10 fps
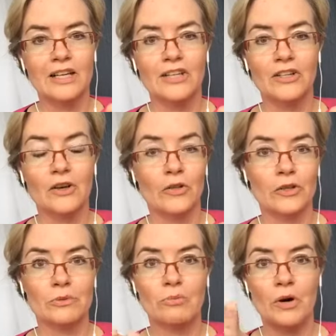you know, there's
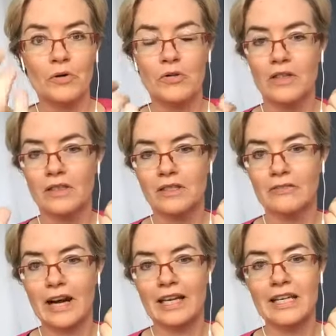both the
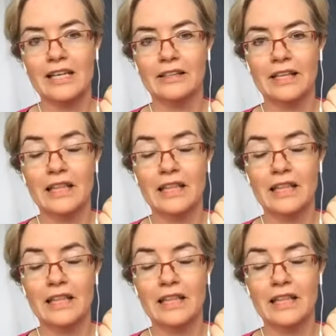divine healing,